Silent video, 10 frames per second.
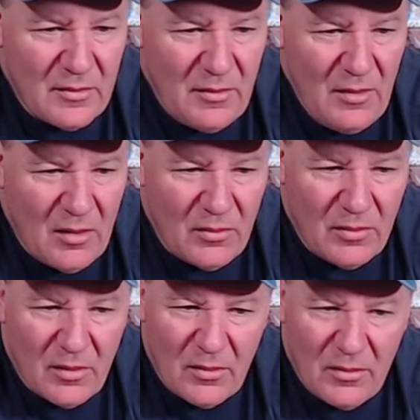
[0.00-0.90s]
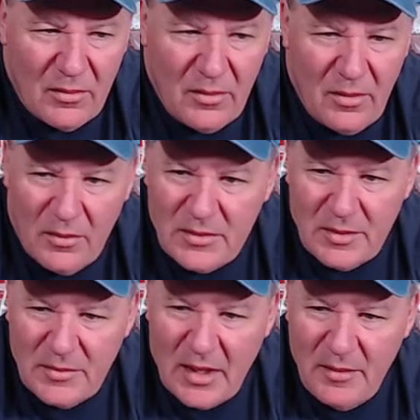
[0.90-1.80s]
you know or you know
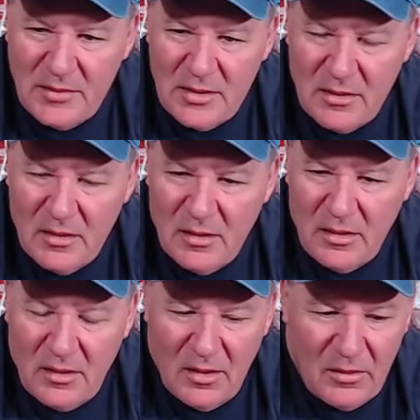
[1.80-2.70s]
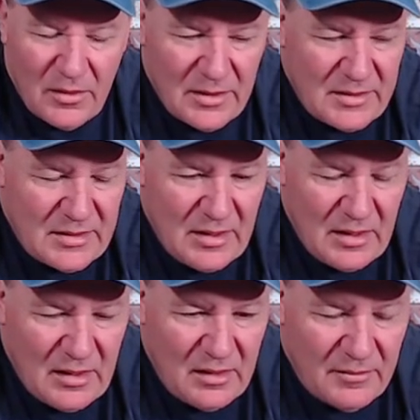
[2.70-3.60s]
sometimes you know it's
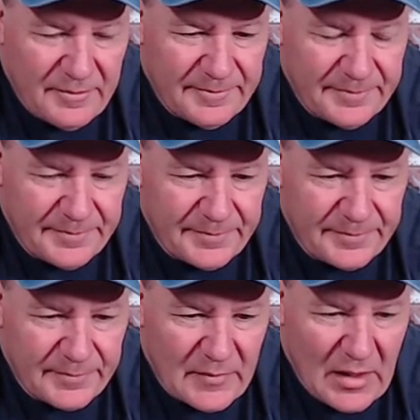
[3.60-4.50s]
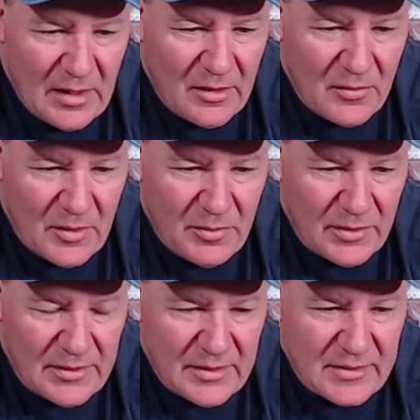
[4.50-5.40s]
the how do i
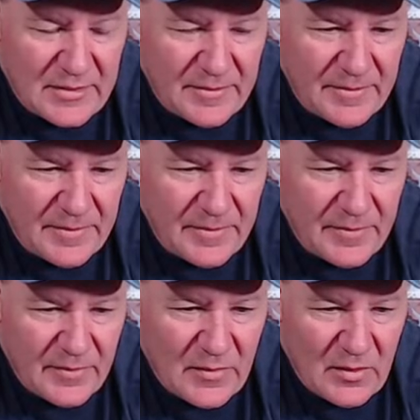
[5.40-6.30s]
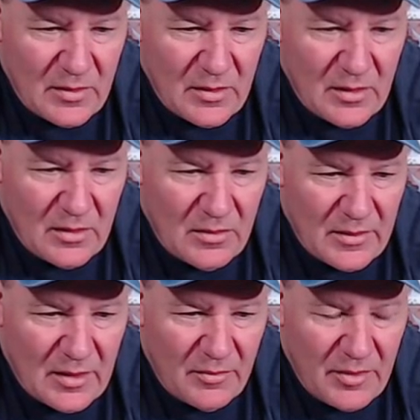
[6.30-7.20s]
put this
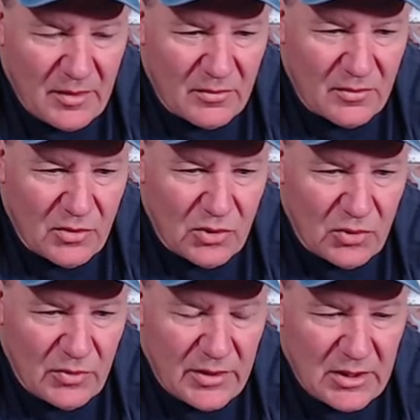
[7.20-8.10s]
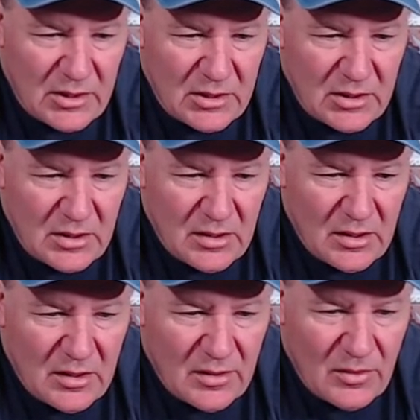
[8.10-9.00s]
without being rude
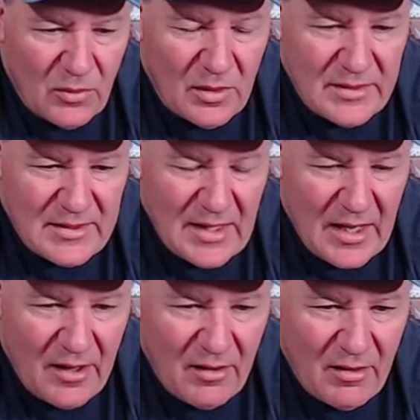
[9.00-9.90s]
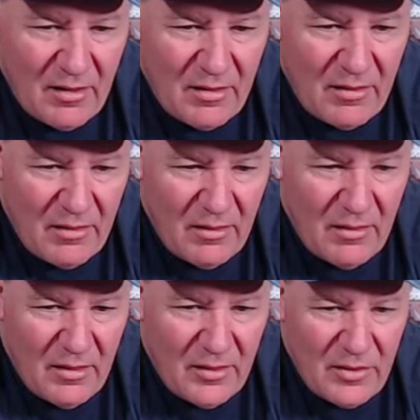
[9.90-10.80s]
the ones that are
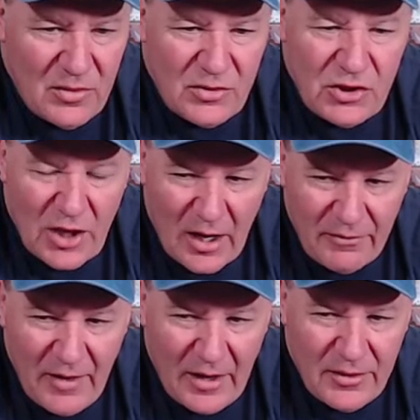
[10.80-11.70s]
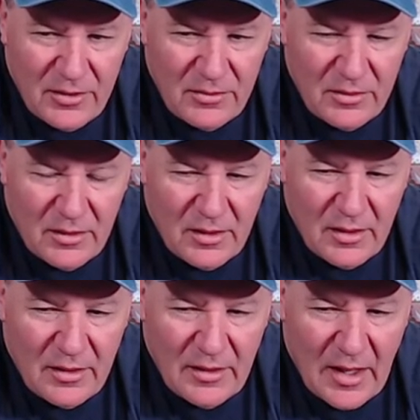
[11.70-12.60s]
use shock value
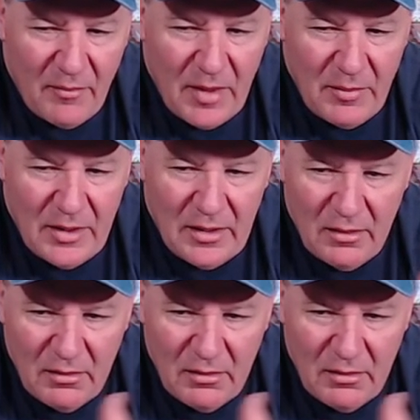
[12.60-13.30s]
that maybe